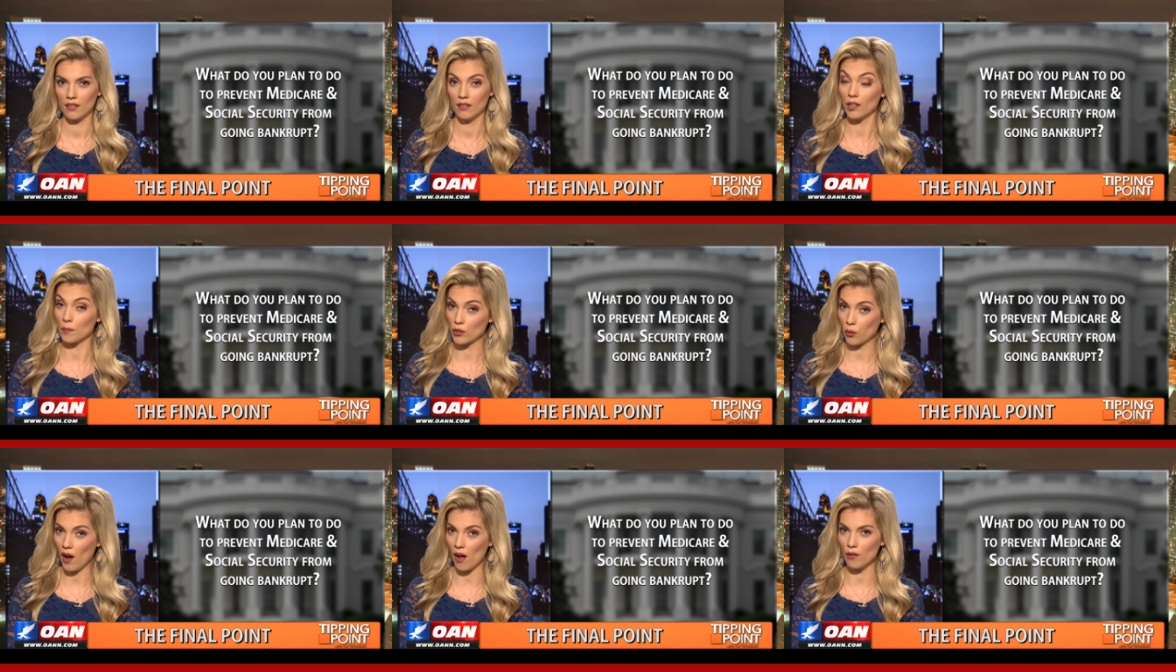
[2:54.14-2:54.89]
Number
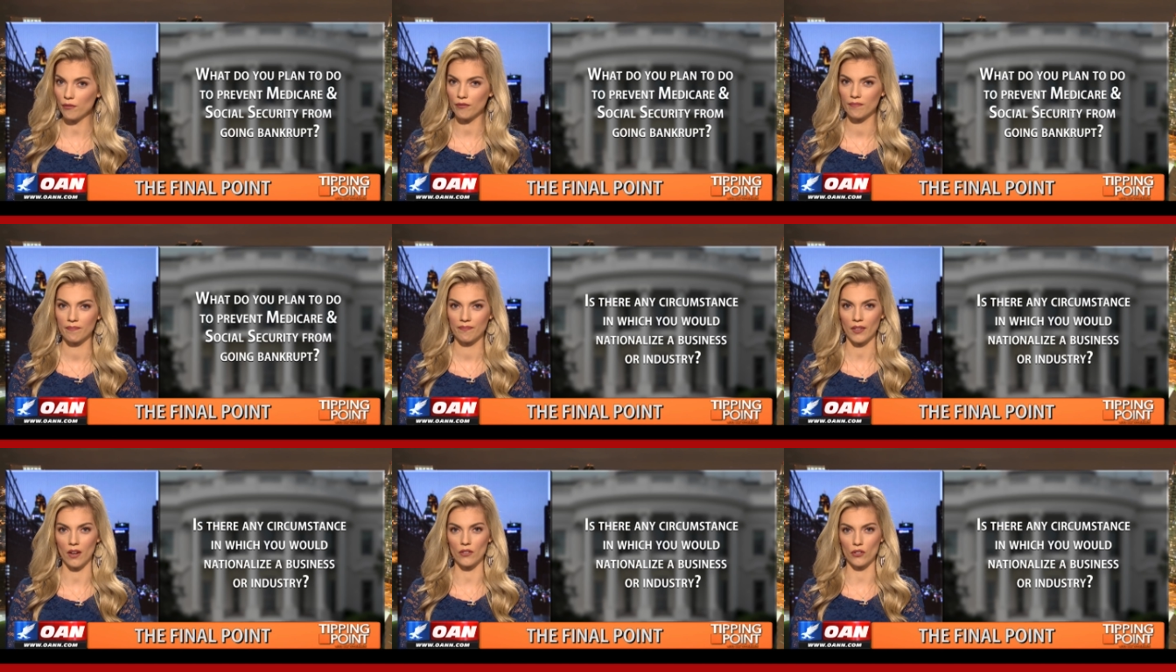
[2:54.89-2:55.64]
12,
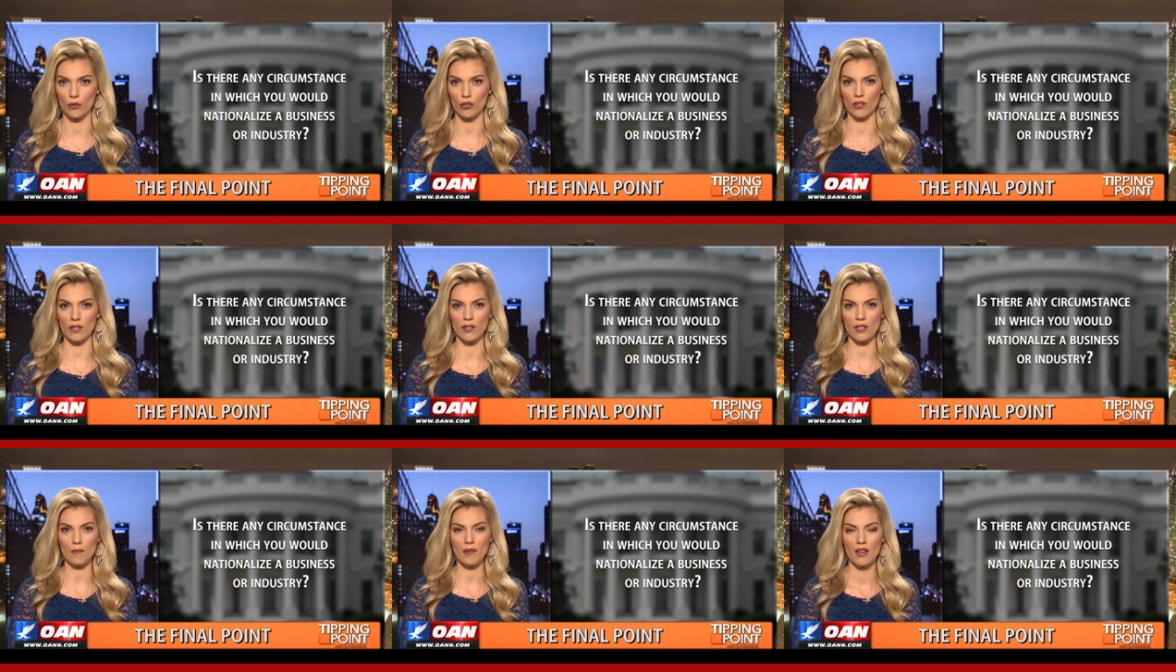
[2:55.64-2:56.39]
on
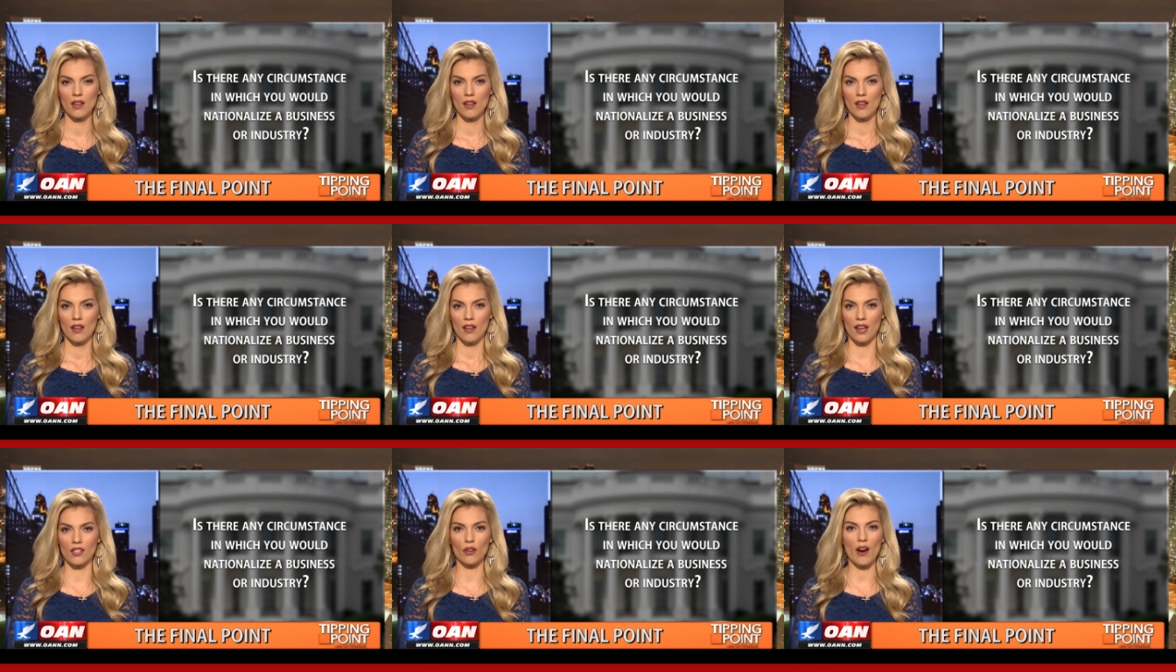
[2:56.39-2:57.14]
socialism,
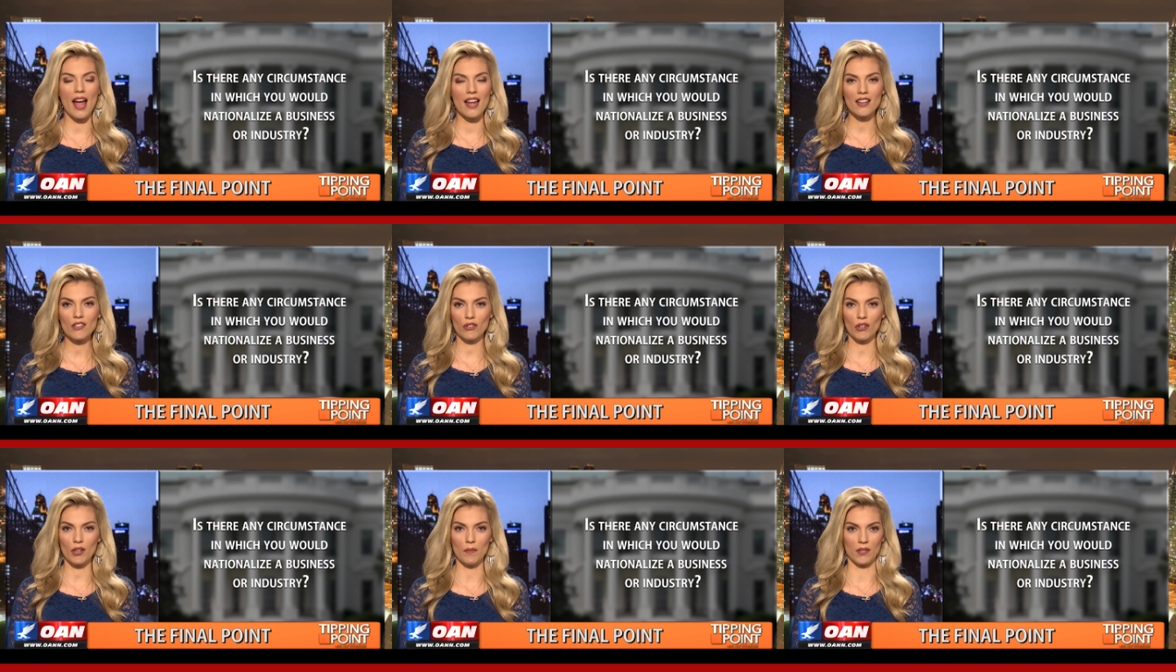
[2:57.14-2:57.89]
is there any
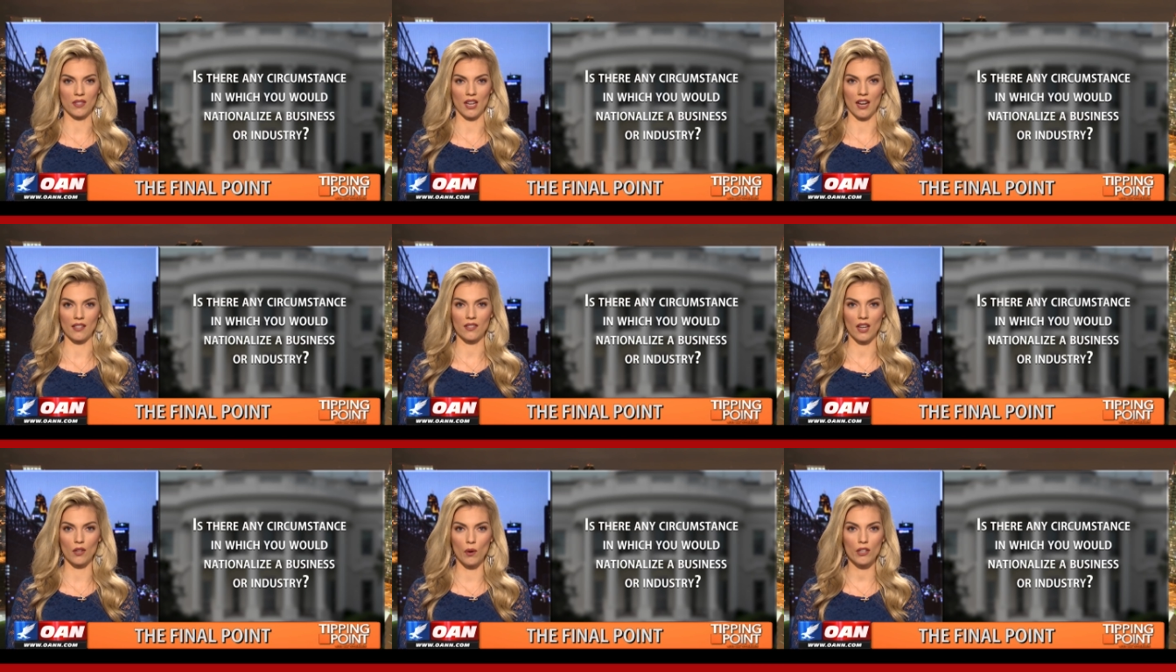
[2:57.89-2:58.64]
circumstance
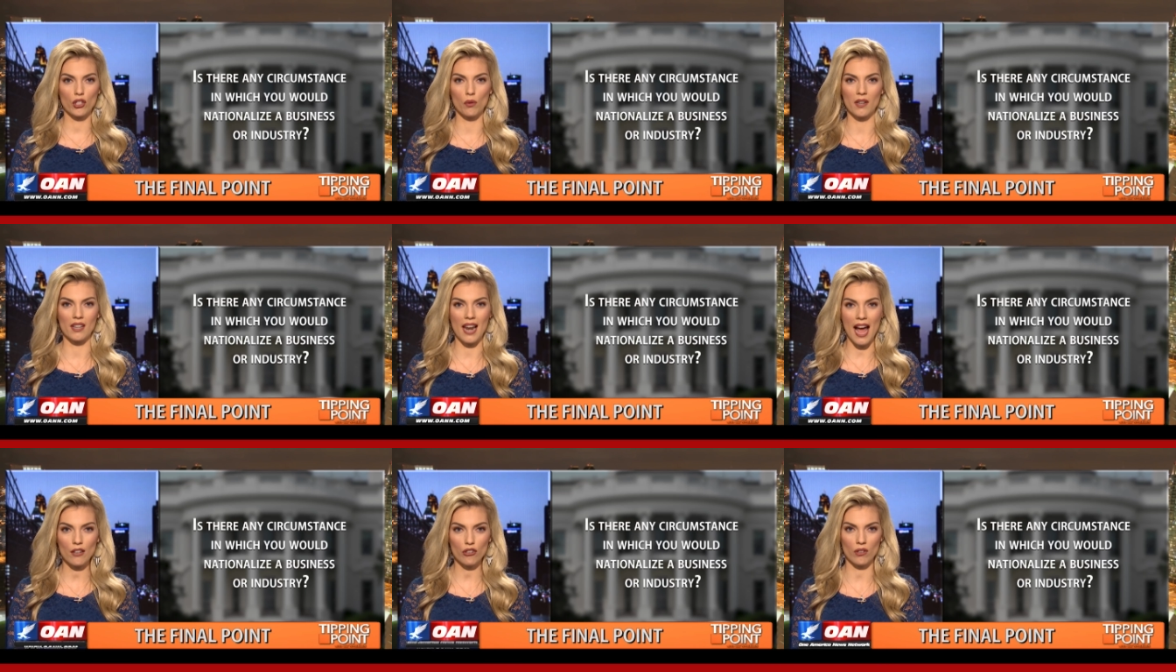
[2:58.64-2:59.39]
in which you would
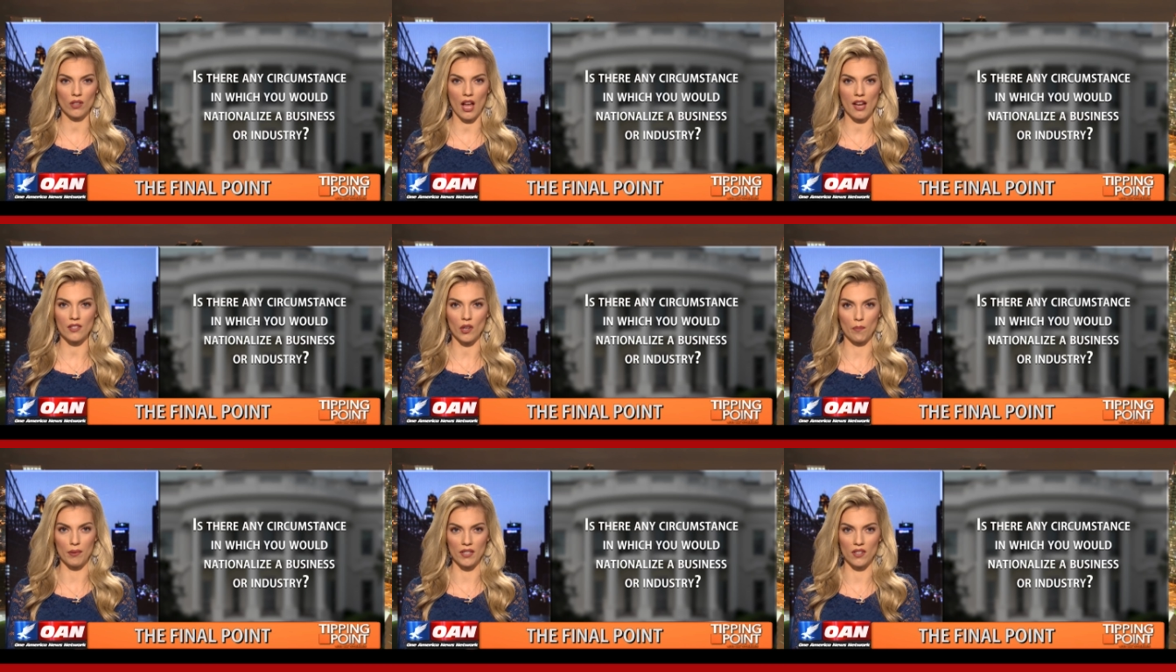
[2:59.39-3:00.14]
nationalize a
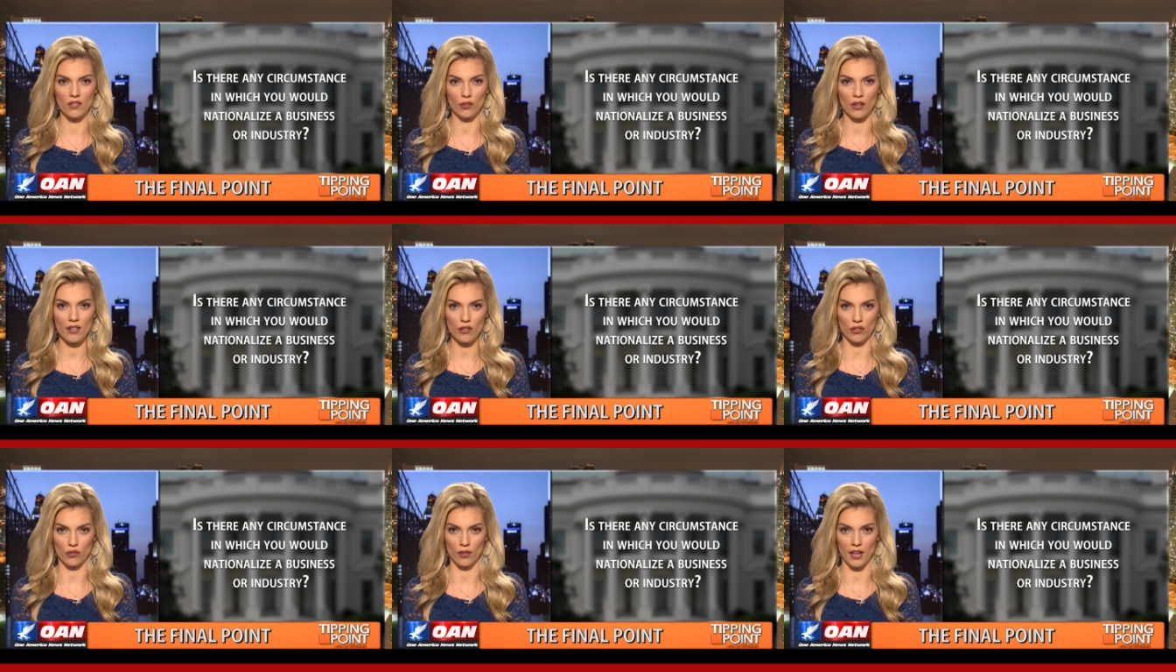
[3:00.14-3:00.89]
business or
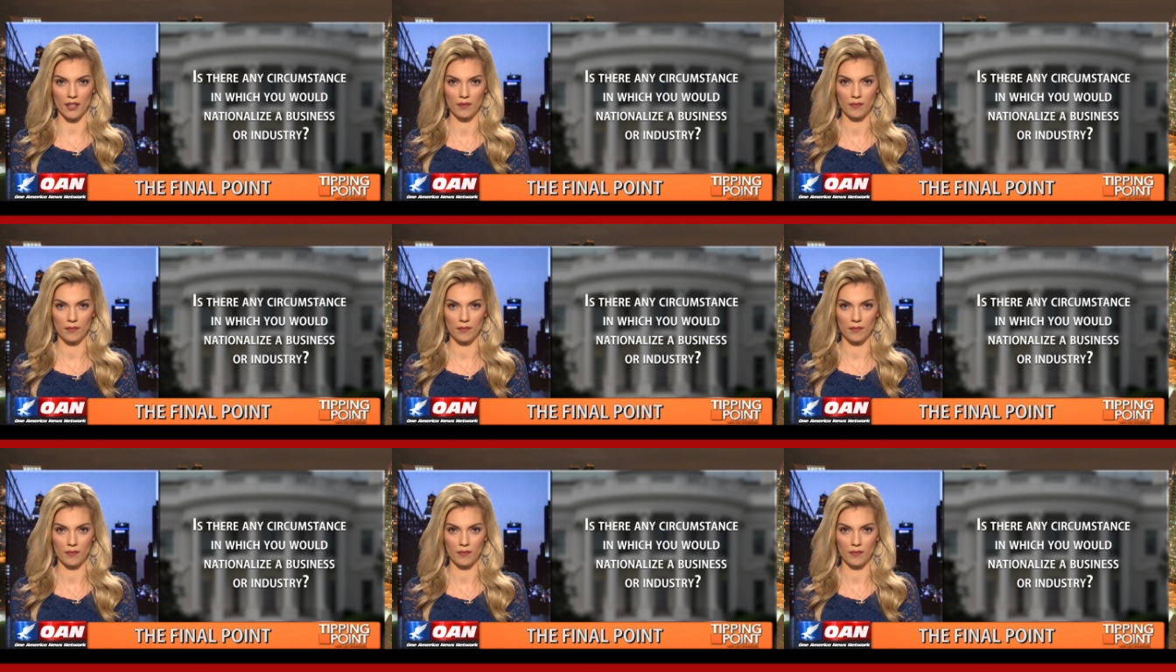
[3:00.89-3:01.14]
industry?